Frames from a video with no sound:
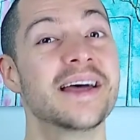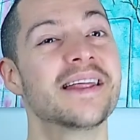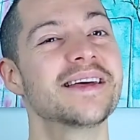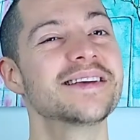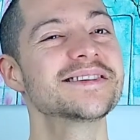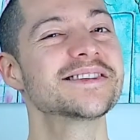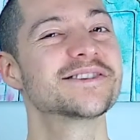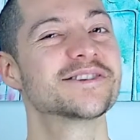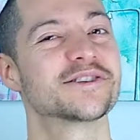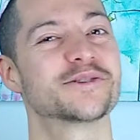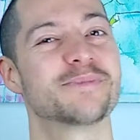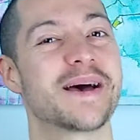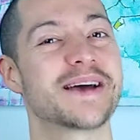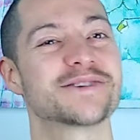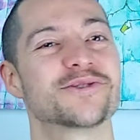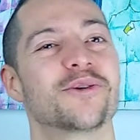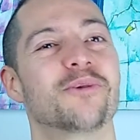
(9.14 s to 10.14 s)
This is a
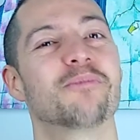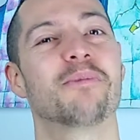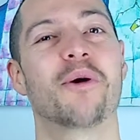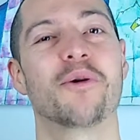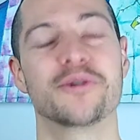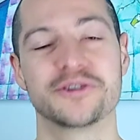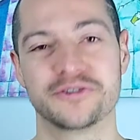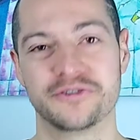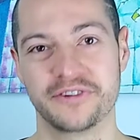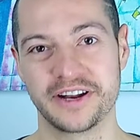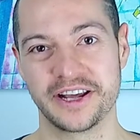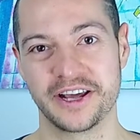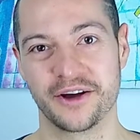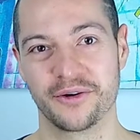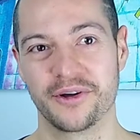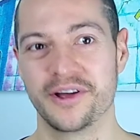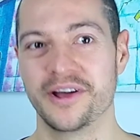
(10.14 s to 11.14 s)
special bonus
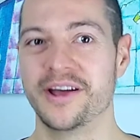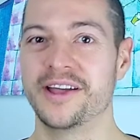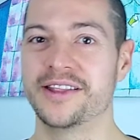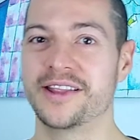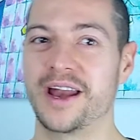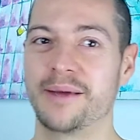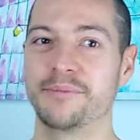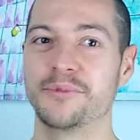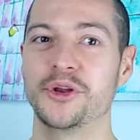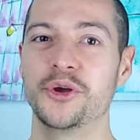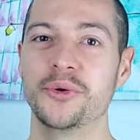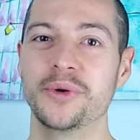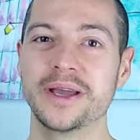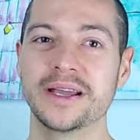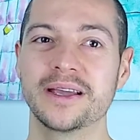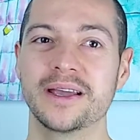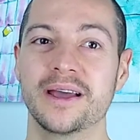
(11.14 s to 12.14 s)
video that I'm
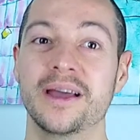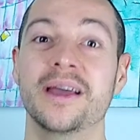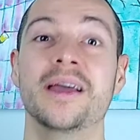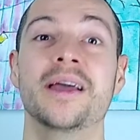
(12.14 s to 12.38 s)
doing